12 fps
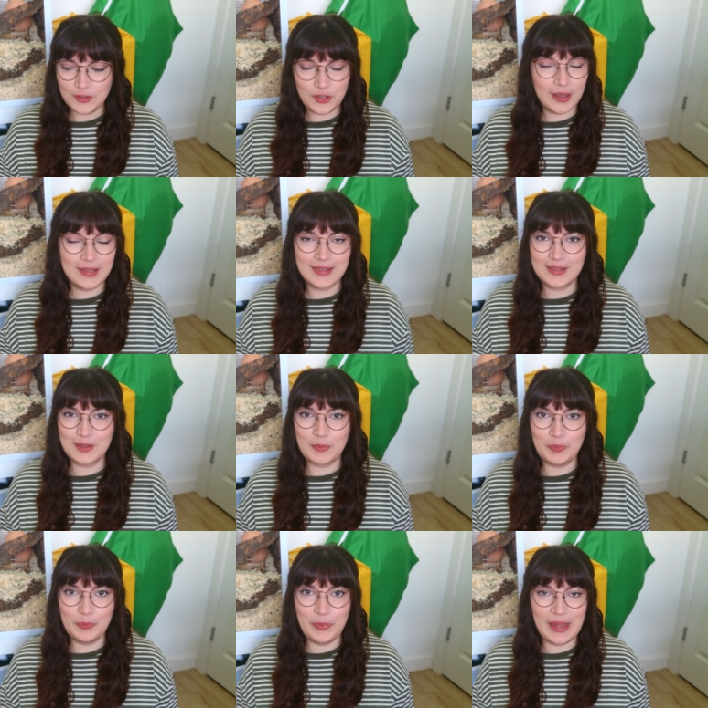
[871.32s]
Just
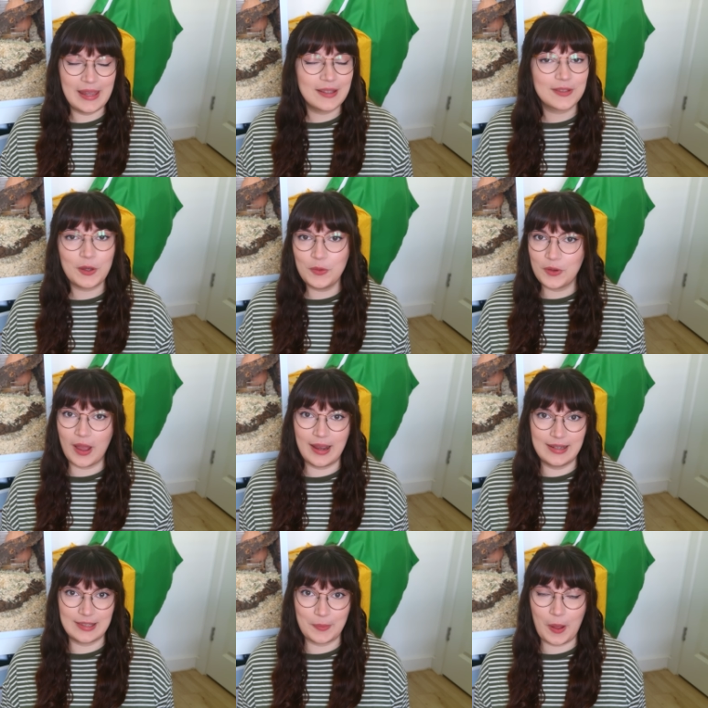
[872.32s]
being so
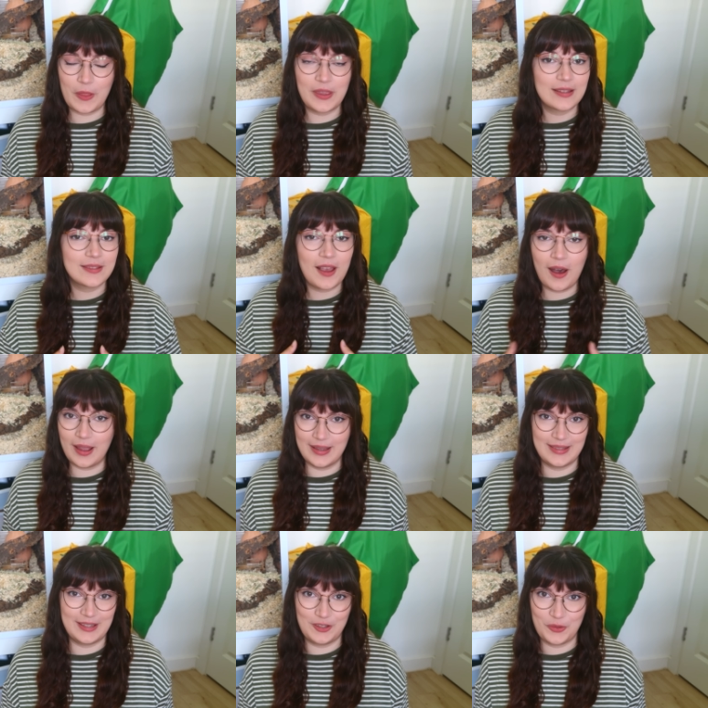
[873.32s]
nice about the
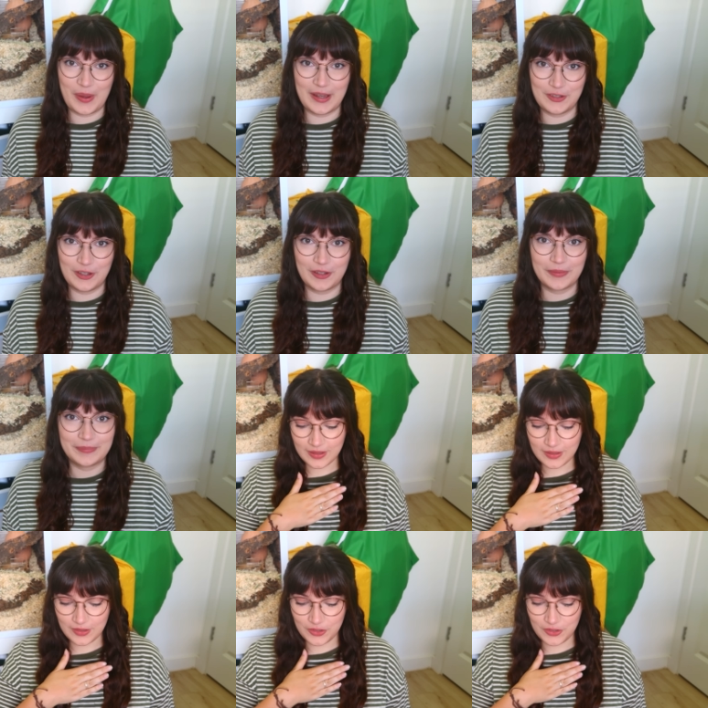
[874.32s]
entire situation.